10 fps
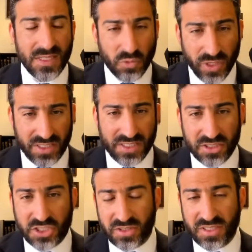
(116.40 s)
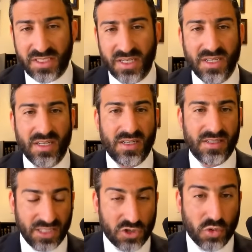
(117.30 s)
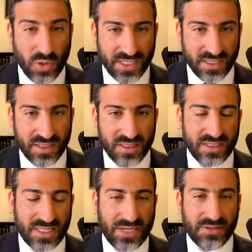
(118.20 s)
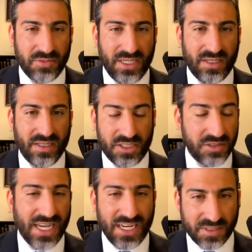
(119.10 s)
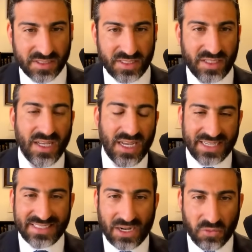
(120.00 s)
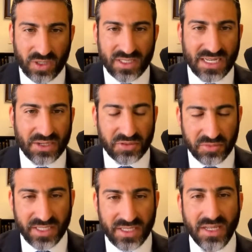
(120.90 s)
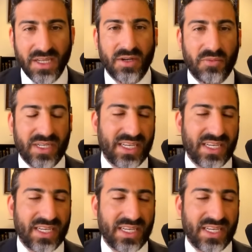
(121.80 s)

really the jury acquitted Karen Read unanimously on count one and count three, we